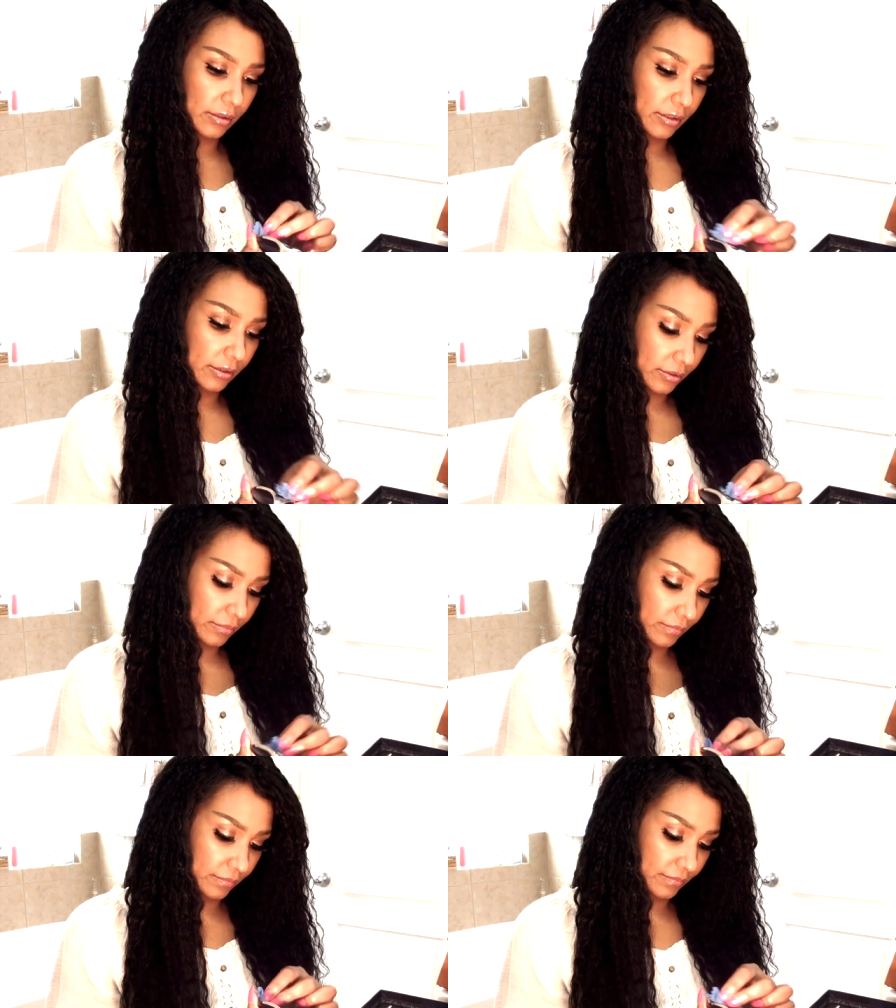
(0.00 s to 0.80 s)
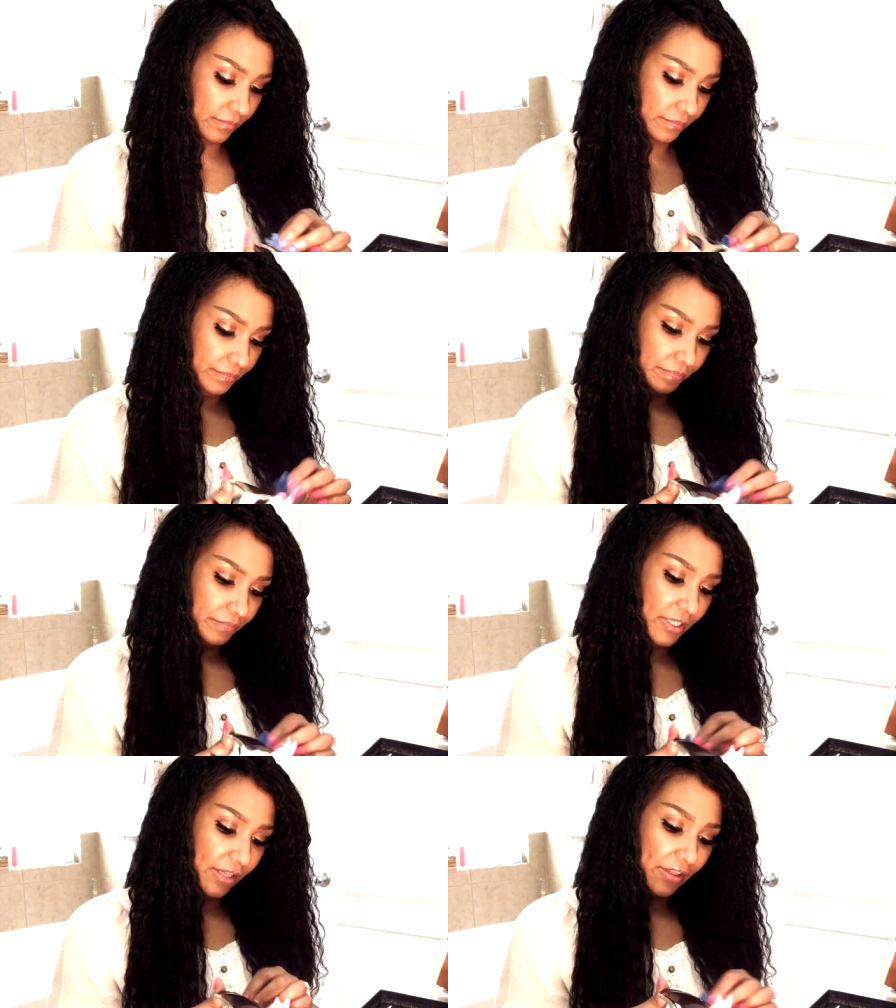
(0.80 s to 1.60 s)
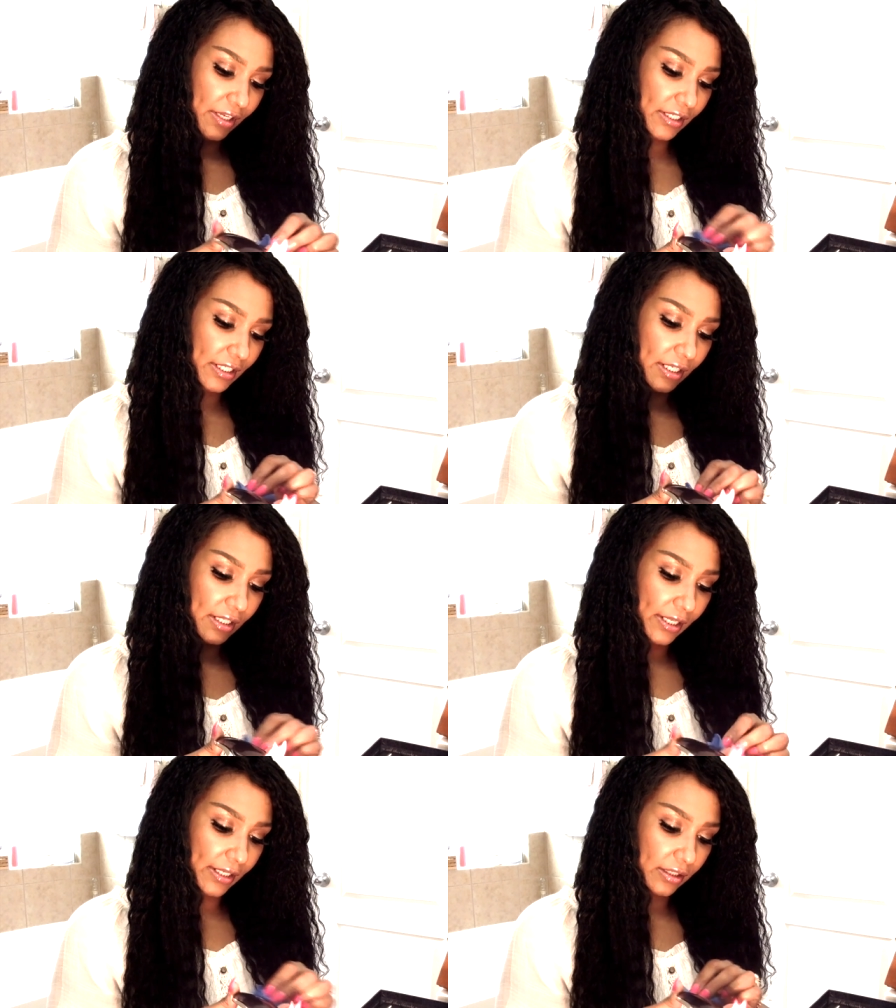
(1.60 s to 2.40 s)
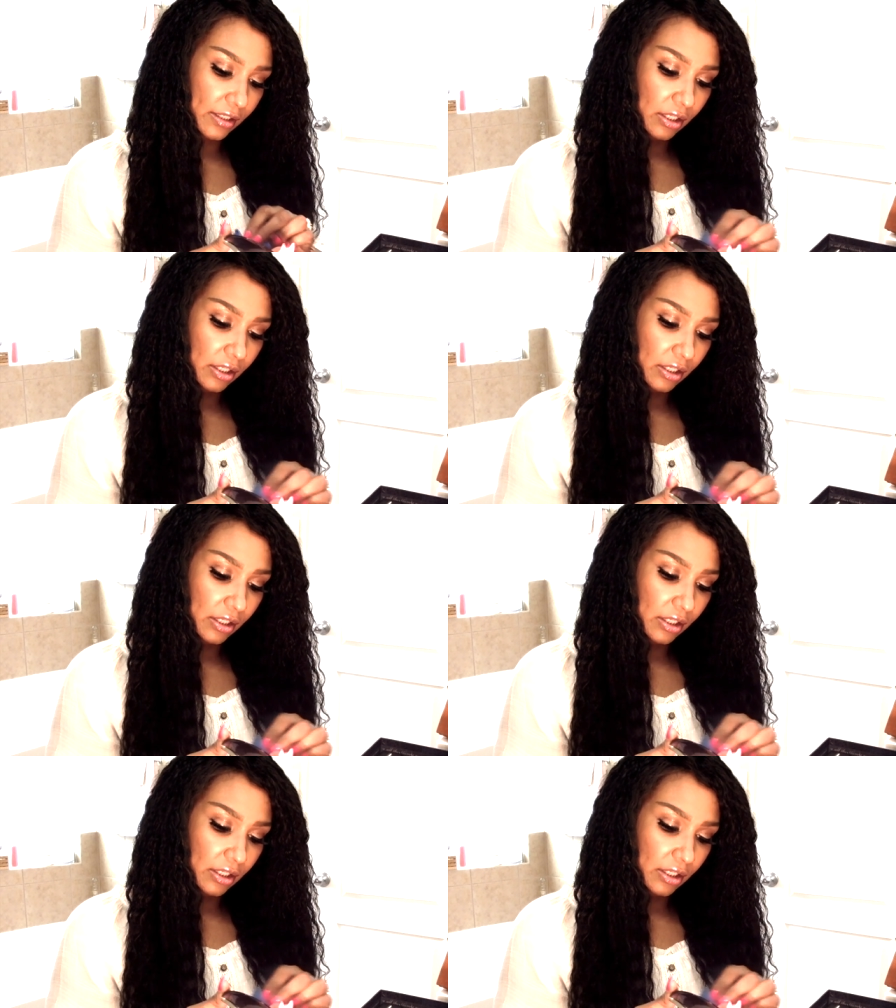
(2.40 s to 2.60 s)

Um, and I think I needed like